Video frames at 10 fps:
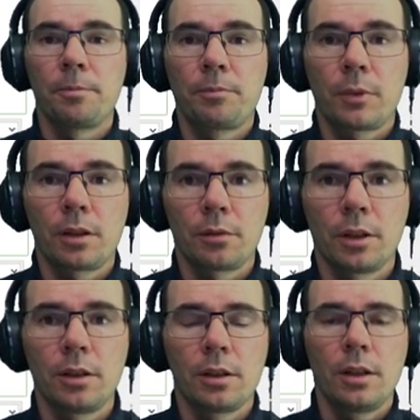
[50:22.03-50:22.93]
right?
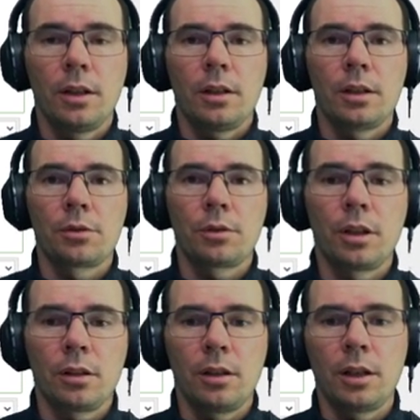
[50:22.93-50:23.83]
A straight
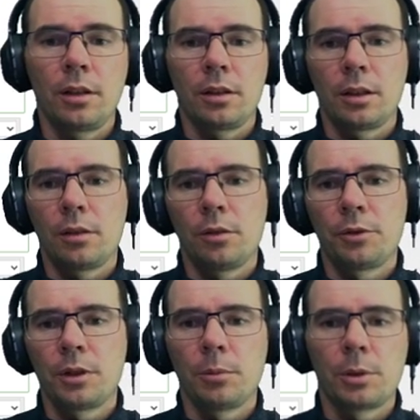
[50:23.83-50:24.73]
line of
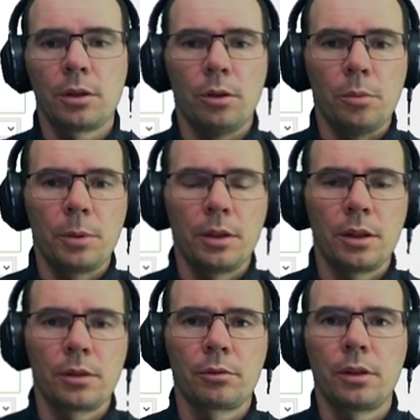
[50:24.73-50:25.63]
some slope. It
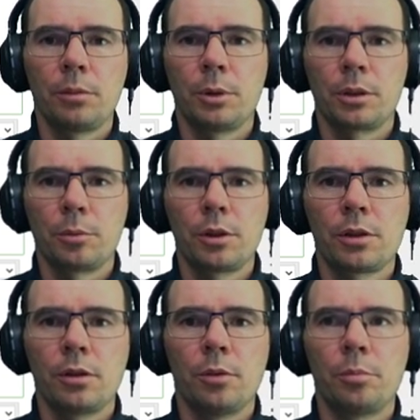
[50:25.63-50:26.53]
doesn't really matter which
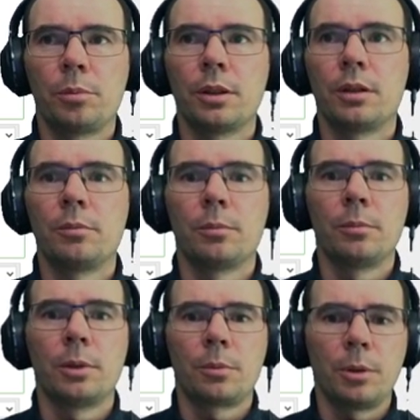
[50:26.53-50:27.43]
slope, but it
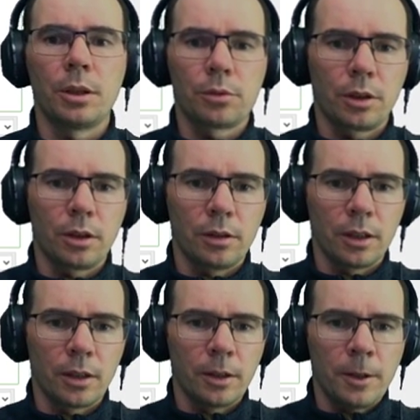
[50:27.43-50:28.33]
must be a straight line.
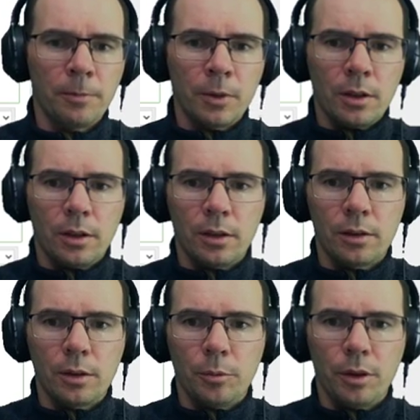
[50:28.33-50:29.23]
And
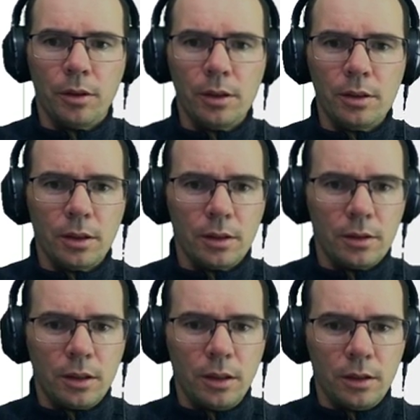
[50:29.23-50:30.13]
with this test
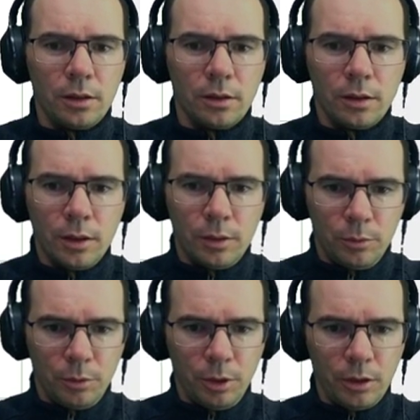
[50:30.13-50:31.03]
here, what
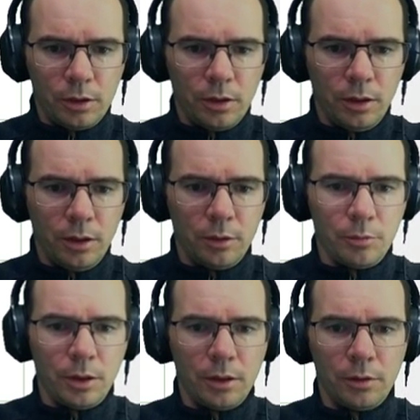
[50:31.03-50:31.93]
we actually have, we have